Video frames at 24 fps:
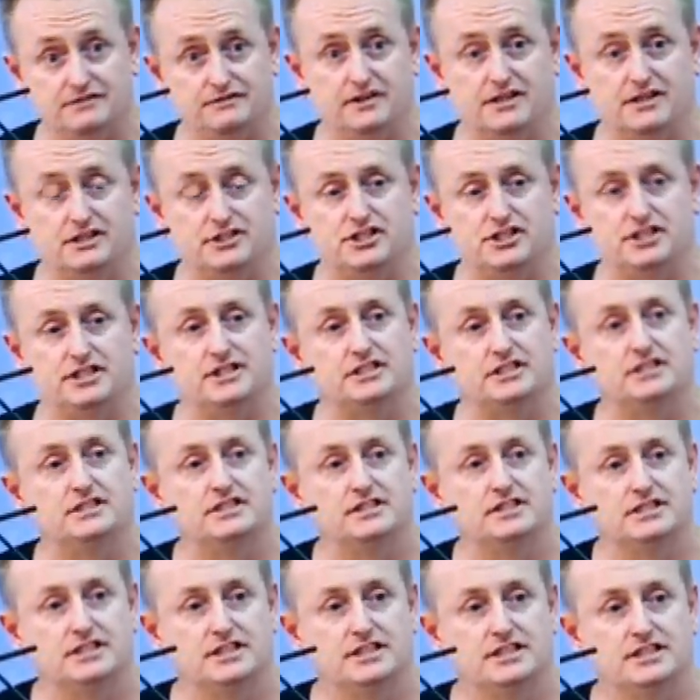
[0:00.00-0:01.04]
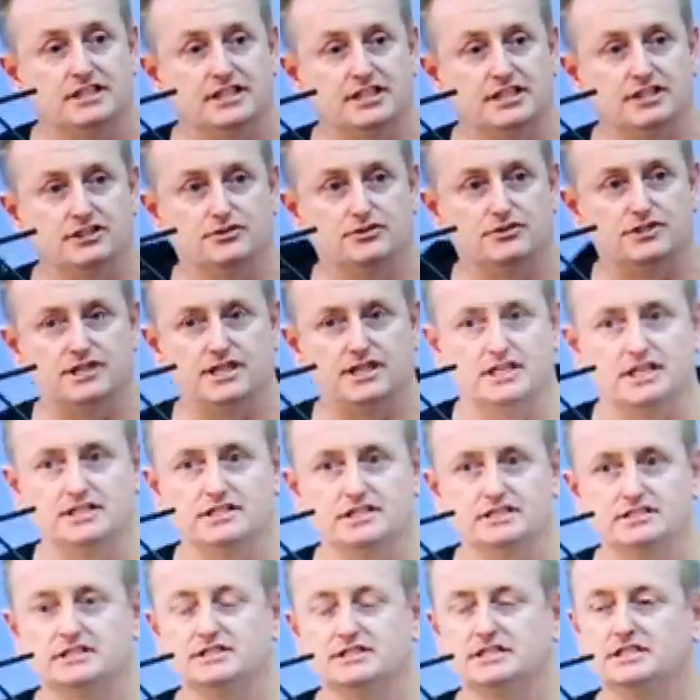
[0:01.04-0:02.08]
function in New
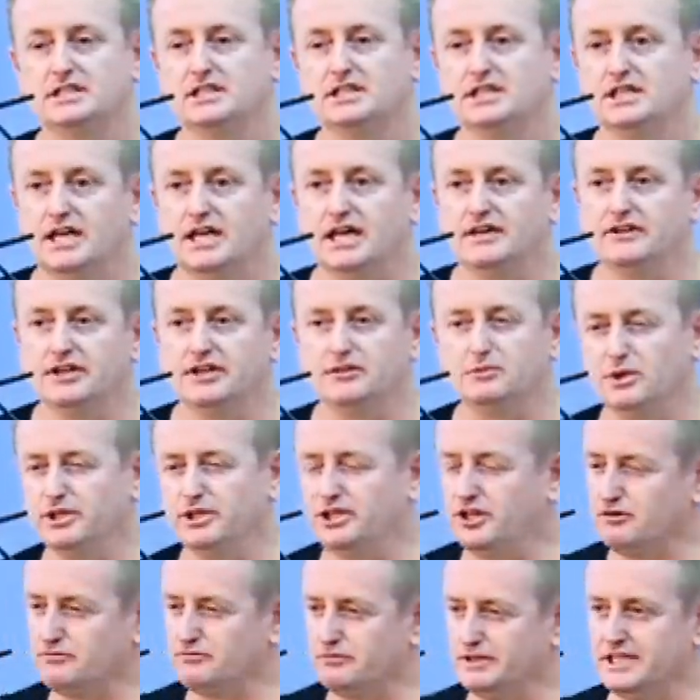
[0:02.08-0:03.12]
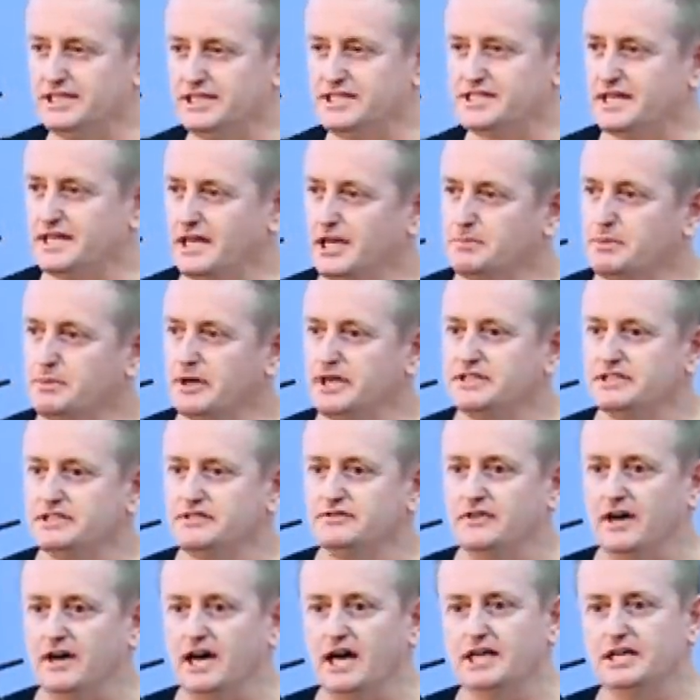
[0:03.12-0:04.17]
Zealand, and we don't really celebrate
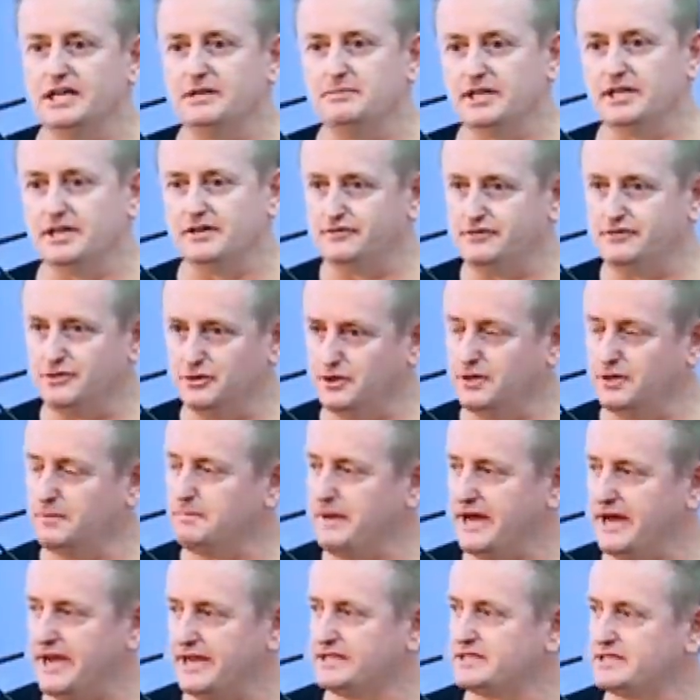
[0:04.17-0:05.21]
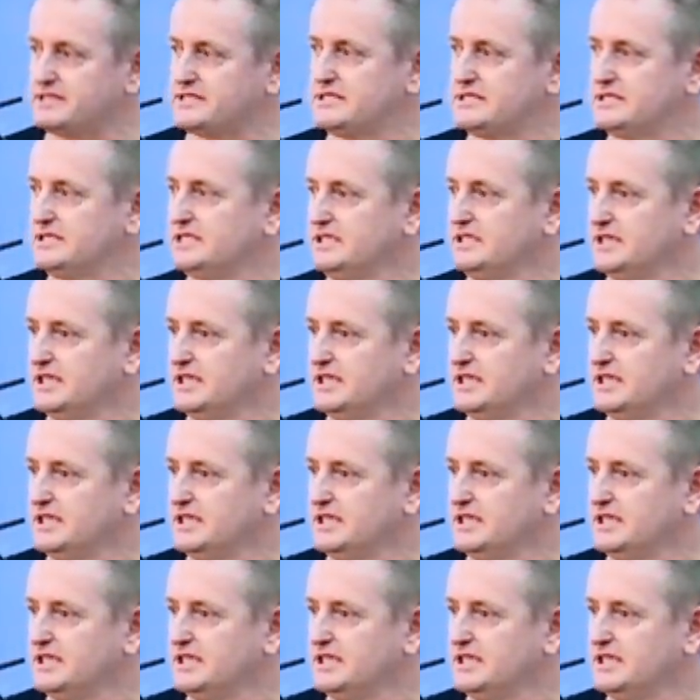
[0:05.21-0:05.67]
Diwali, but a few of the banks,